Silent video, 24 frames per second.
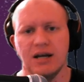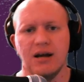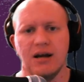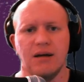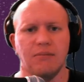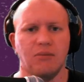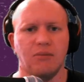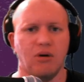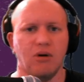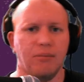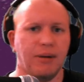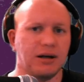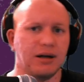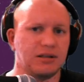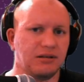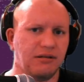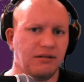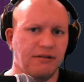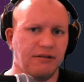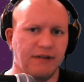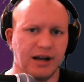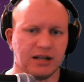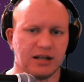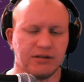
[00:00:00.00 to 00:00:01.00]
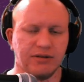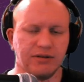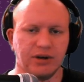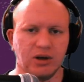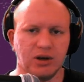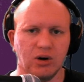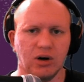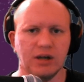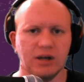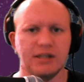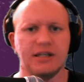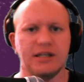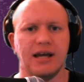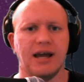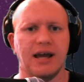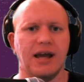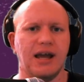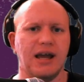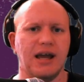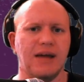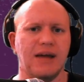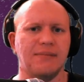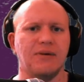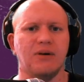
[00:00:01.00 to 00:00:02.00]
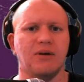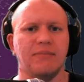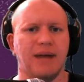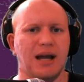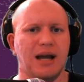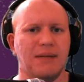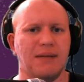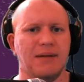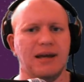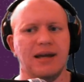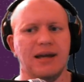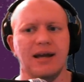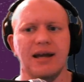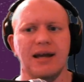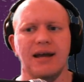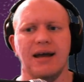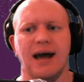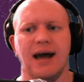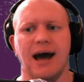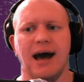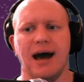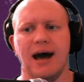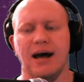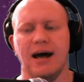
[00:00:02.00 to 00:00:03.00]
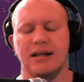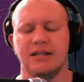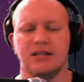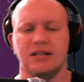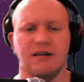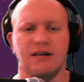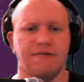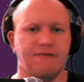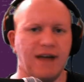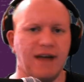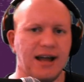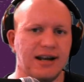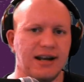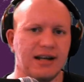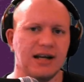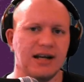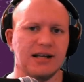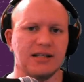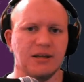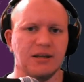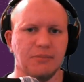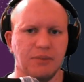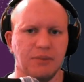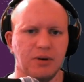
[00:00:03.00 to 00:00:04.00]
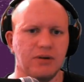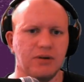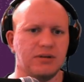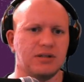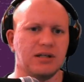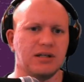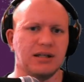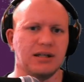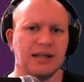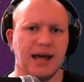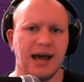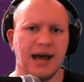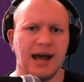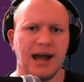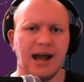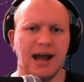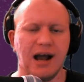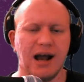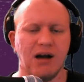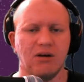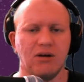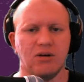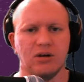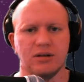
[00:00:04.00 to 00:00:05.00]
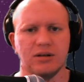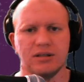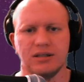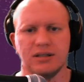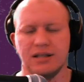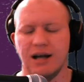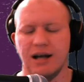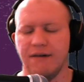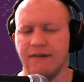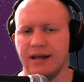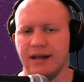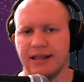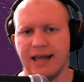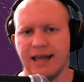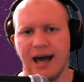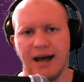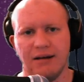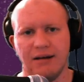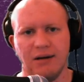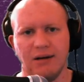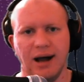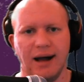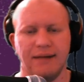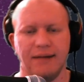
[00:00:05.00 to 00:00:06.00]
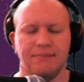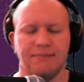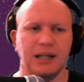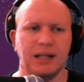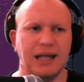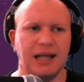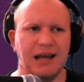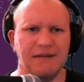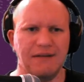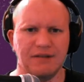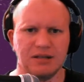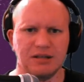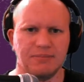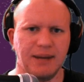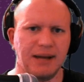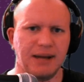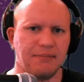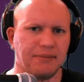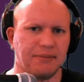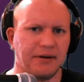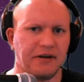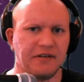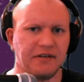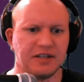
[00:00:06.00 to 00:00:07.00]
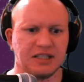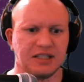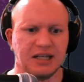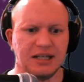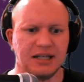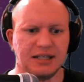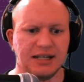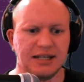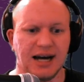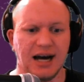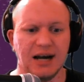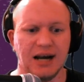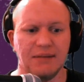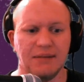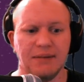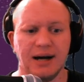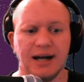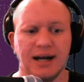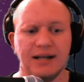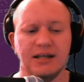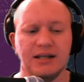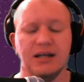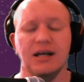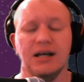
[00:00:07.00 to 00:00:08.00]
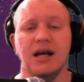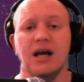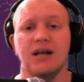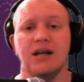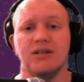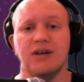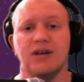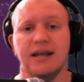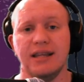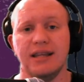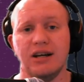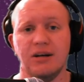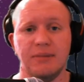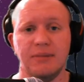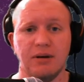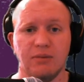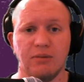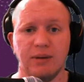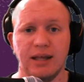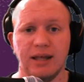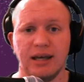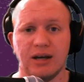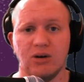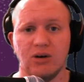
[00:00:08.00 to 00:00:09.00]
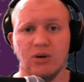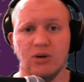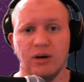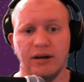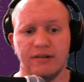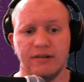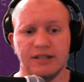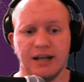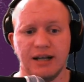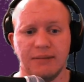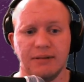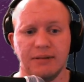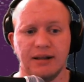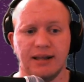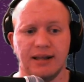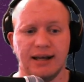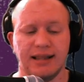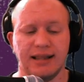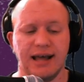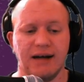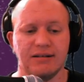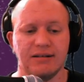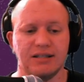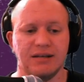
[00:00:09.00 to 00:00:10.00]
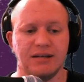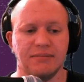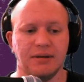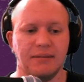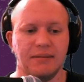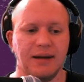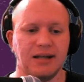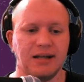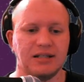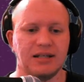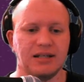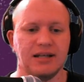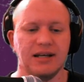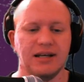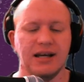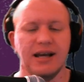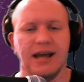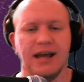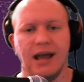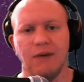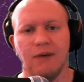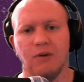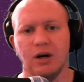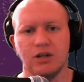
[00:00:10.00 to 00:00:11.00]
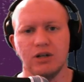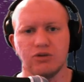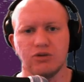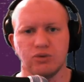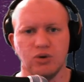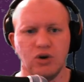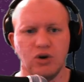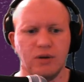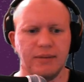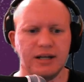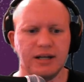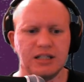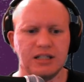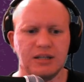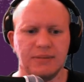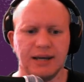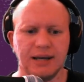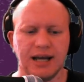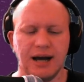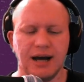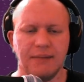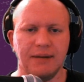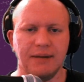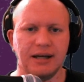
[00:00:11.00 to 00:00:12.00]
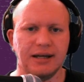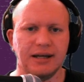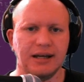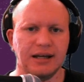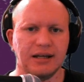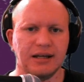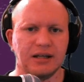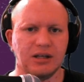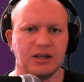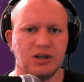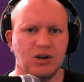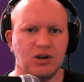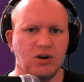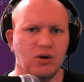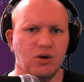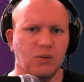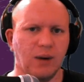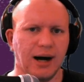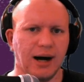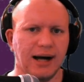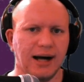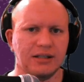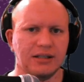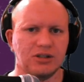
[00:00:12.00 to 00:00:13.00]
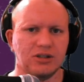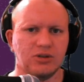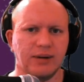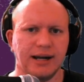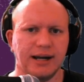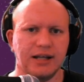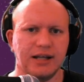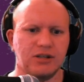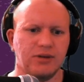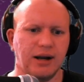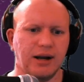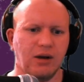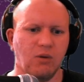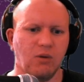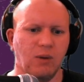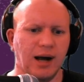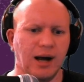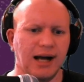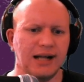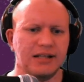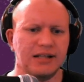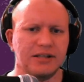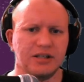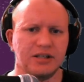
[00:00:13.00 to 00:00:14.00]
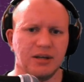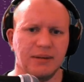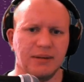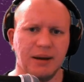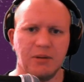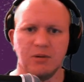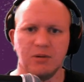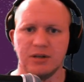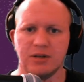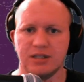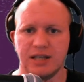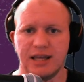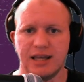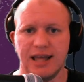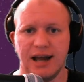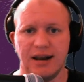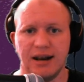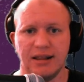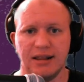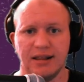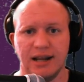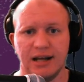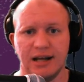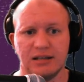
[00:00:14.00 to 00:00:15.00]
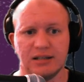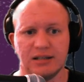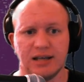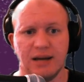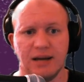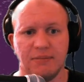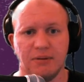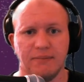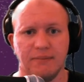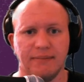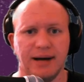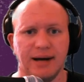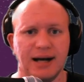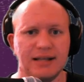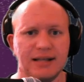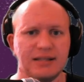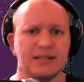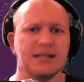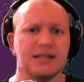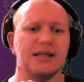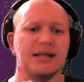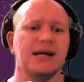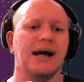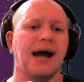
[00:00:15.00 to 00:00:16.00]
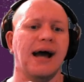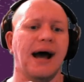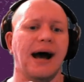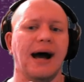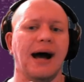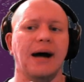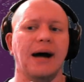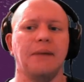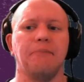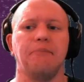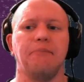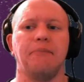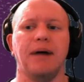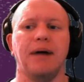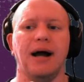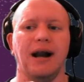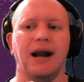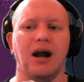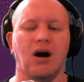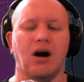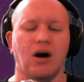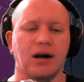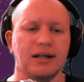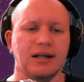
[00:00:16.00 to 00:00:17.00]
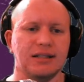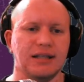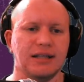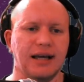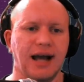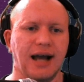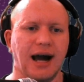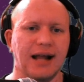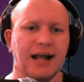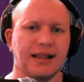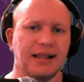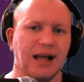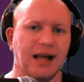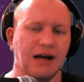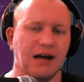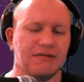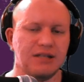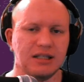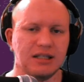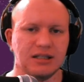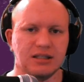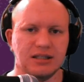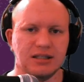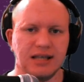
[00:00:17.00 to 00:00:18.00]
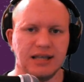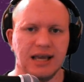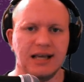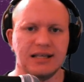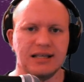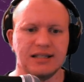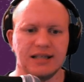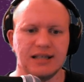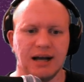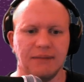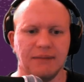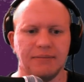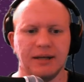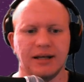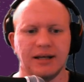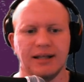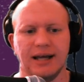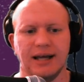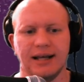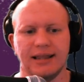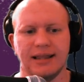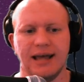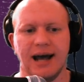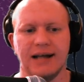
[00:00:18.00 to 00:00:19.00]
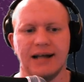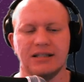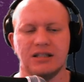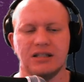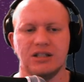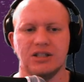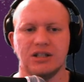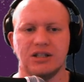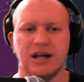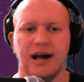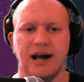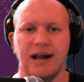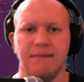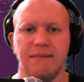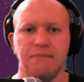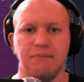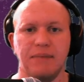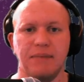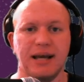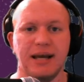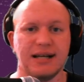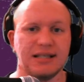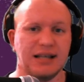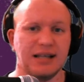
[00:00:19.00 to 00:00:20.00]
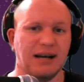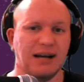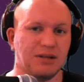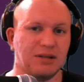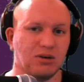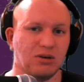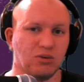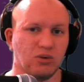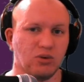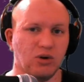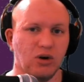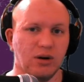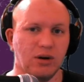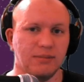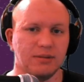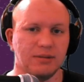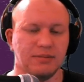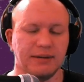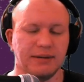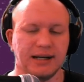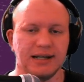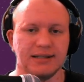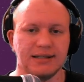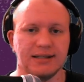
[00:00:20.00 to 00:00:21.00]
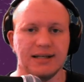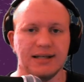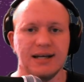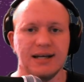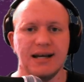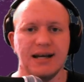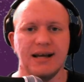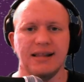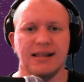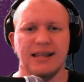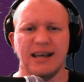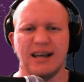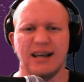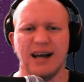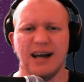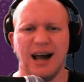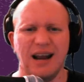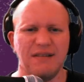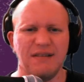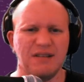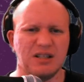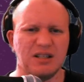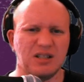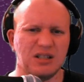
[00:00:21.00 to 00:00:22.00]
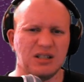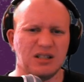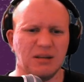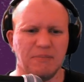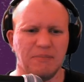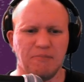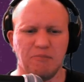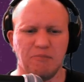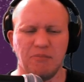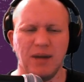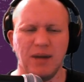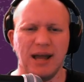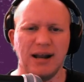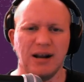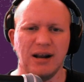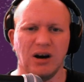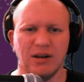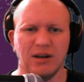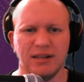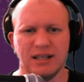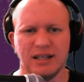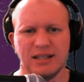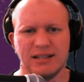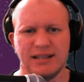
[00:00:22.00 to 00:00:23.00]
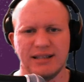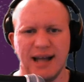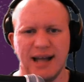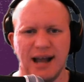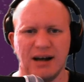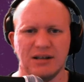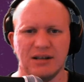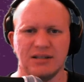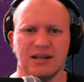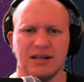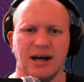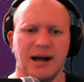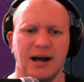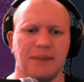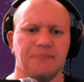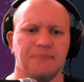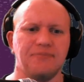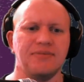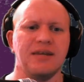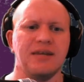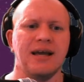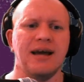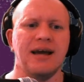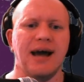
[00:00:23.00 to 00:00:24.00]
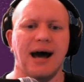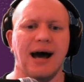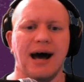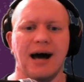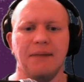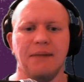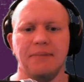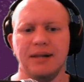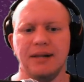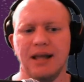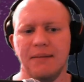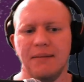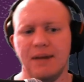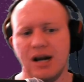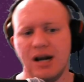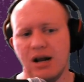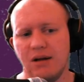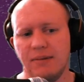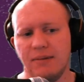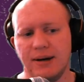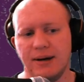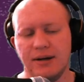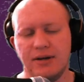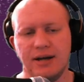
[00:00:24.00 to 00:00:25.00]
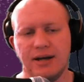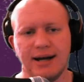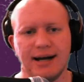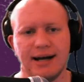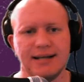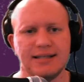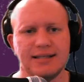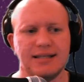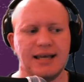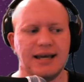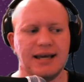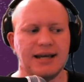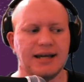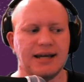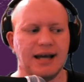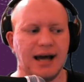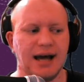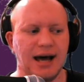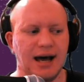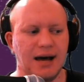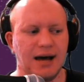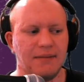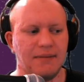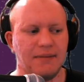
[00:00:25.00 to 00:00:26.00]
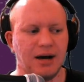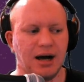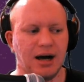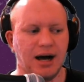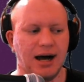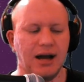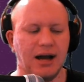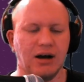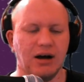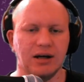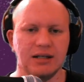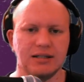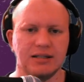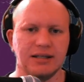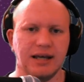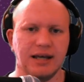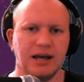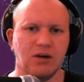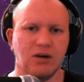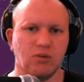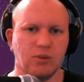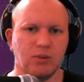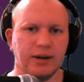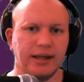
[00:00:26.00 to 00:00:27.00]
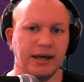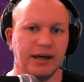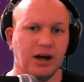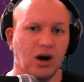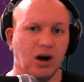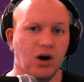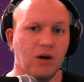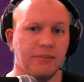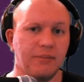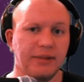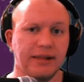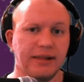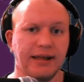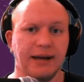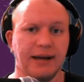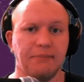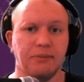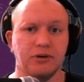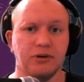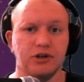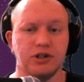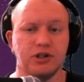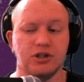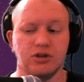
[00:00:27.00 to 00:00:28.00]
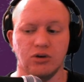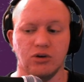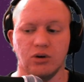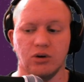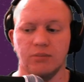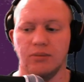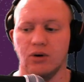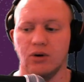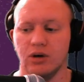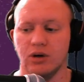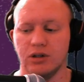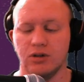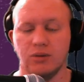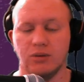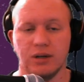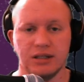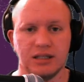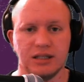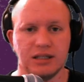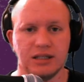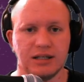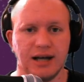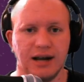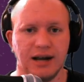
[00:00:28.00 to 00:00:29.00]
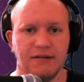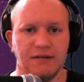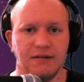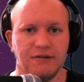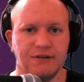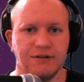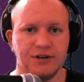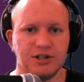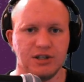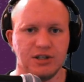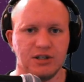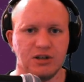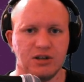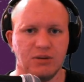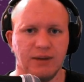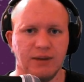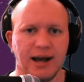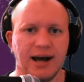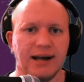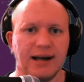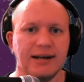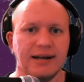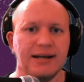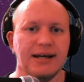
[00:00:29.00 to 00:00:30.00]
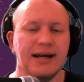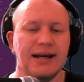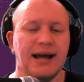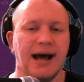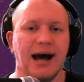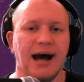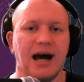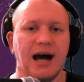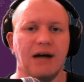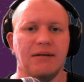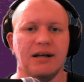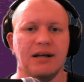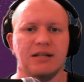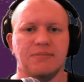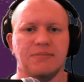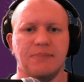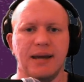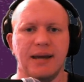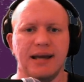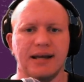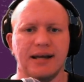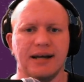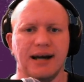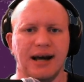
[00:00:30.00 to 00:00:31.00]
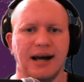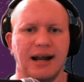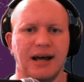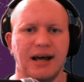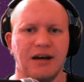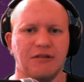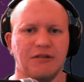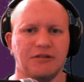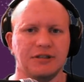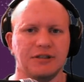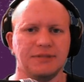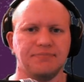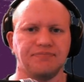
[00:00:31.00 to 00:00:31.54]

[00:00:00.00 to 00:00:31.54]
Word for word: more positive effects for your team, or maybe uh, defenders are boosted there, or stuff like that. I believe has been previously datamined, So I think it would be really cool if something like that was implemented. It was rumored to be coming in Q1 2021, so maybe we'll see that in the next couple months. Um, but honestly, I'd love to see something like that to just kind of mix up the rooms because they're kind of just a bit on the stale side. Um, but let me know what you guys think. Um, I honestly really hope that they push to- more towards this kind of efficiency route. Uh, it's been kind of